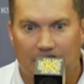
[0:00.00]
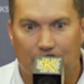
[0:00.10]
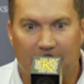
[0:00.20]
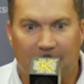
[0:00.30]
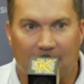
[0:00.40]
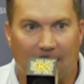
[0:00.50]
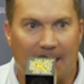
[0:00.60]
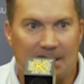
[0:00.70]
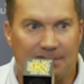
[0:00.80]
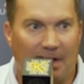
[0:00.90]
3 of the
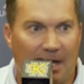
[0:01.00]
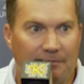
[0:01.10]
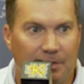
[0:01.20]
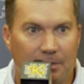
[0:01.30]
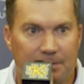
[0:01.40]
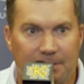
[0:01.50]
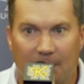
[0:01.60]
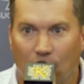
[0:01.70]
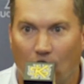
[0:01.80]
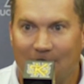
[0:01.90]
last 5 years
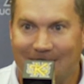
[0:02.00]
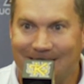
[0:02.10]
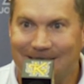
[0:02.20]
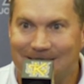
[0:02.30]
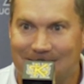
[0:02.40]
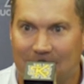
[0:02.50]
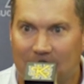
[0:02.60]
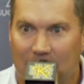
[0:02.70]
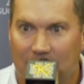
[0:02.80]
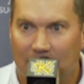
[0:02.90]
they've won the
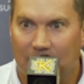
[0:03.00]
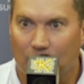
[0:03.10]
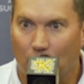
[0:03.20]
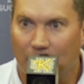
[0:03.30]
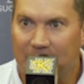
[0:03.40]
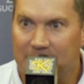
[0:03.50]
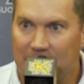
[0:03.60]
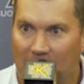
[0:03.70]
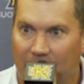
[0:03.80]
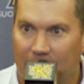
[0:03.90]
NEC, the
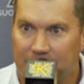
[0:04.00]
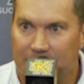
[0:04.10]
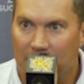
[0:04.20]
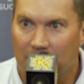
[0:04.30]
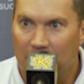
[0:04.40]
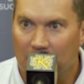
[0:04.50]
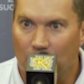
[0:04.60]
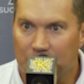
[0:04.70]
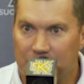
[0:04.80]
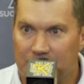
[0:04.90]
Northeast Conference,
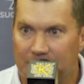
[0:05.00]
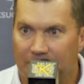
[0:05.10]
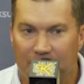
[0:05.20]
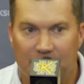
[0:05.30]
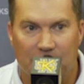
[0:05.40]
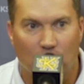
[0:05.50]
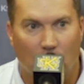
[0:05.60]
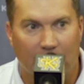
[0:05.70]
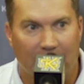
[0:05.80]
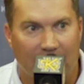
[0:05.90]
which is a Division
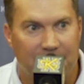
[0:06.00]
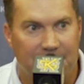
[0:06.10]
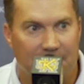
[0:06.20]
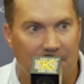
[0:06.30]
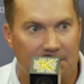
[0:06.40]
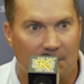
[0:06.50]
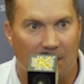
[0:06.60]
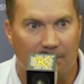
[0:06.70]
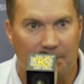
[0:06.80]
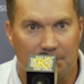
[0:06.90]
I FCS
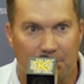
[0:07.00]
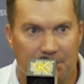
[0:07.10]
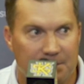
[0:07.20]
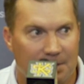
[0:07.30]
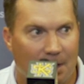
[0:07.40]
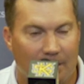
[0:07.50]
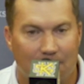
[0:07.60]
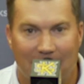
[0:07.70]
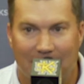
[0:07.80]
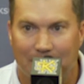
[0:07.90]
conference, which gets an
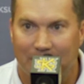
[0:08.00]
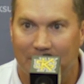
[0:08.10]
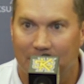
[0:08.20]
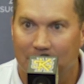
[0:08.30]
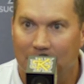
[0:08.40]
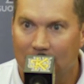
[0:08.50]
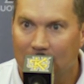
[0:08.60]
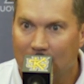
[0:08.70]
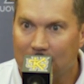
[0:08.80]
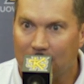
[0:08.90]
automatic bid
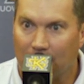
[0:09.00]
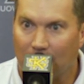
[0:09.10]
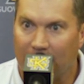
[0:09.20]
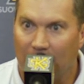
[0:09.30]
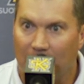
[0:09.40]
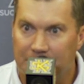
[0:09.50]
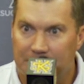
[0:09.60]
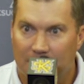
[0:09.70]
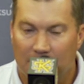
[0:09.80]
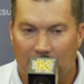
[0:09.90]
to the
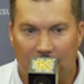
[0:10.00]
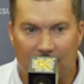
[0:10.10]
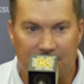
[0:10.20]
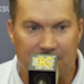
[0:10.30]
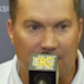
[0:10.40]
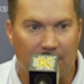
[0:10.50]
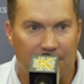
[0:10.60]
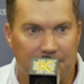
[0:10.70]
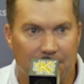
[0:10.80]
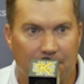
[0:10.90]
playoffs. They
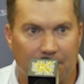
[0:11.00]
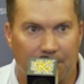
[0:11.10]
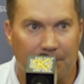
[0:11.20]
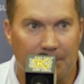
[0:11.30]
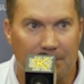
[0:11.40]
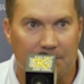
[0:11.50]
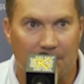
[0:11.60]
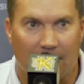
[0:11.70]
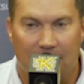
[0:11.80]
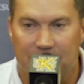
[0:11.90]
shared it 2 of the 3
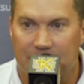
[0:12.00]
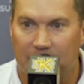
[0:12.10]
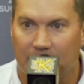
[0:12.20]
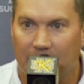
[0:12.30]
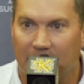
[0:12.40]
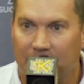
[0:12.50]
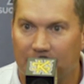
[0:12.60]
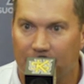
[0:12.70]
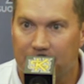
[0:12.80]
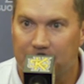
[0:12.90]
years. Last year, they made
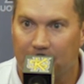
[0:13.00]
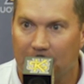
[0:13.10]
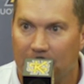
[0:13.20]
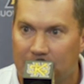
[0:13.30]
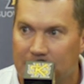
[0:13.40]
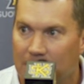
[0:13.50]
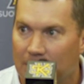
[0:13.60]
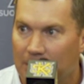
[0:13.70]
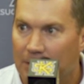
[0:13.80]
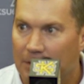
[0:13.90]
their first appearance
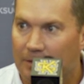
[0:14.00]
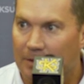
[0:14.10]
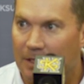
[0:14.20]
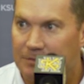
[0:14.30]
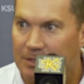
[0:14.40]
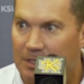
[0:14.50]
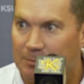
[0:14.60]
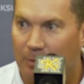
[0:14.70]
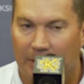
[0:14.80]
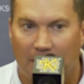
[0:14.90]
in the
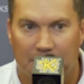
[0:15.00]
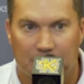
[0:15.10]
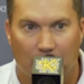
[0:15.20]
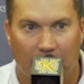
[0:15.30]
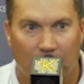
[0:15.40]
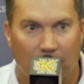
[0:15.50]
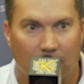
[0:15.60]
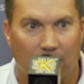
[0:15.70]
FCS playoffs, where they